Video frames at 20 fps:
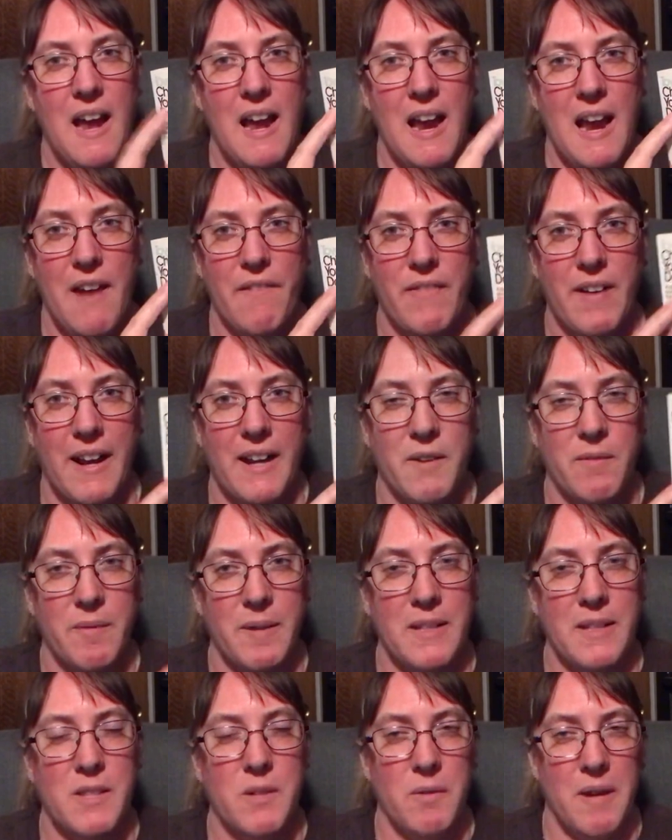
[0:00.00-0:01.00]
If I can
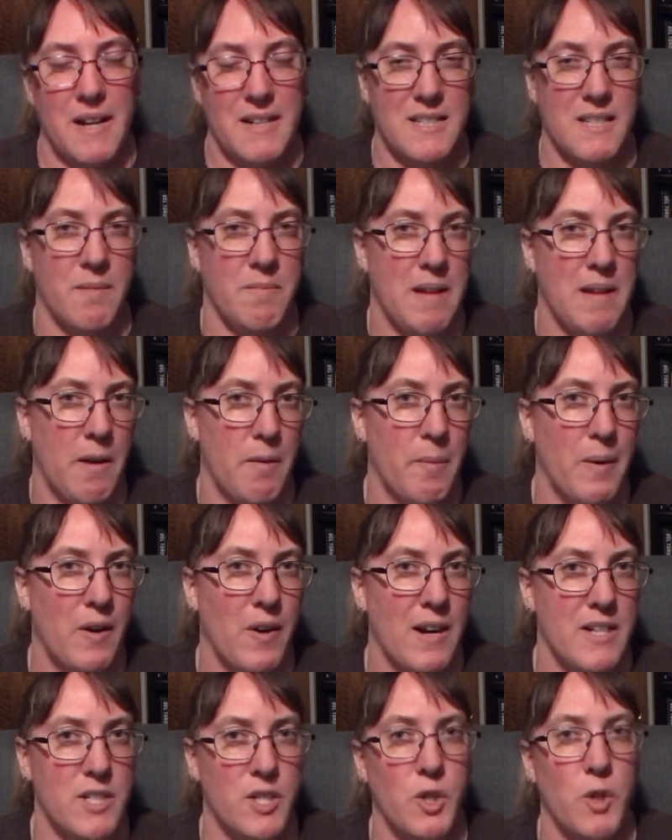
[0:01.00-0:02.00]
read the rest of them, that would be
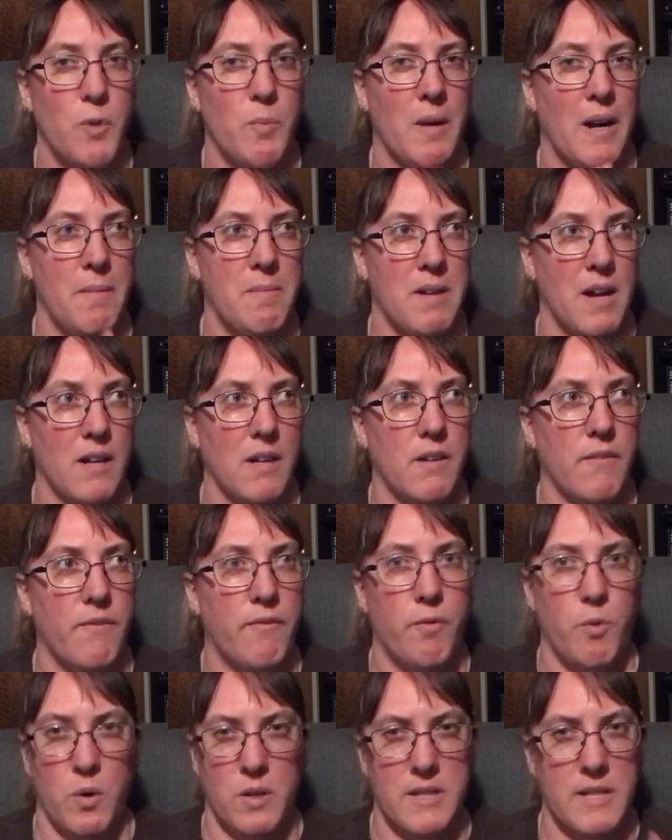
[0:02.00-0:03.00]
great too, but I'm not going to
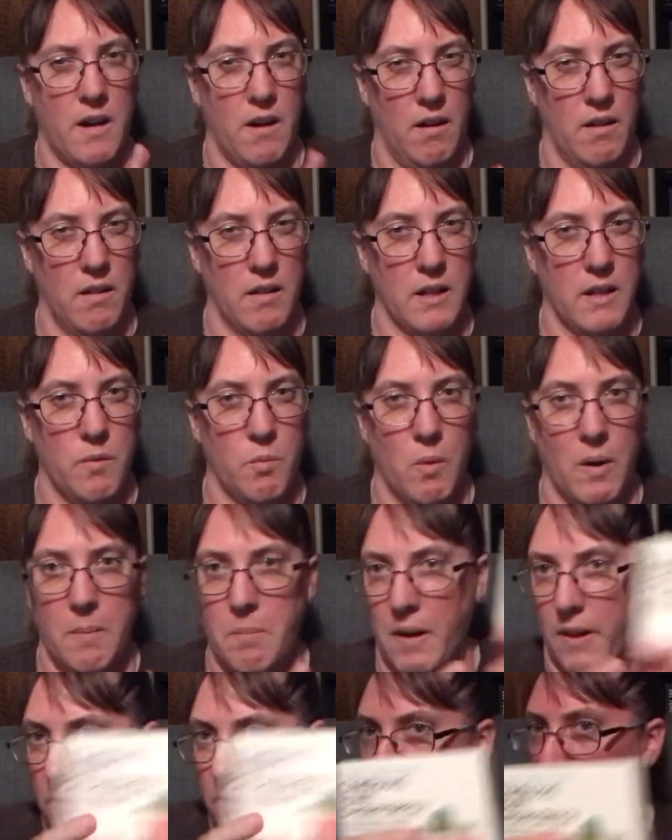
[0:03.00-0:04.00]
force that all in one month.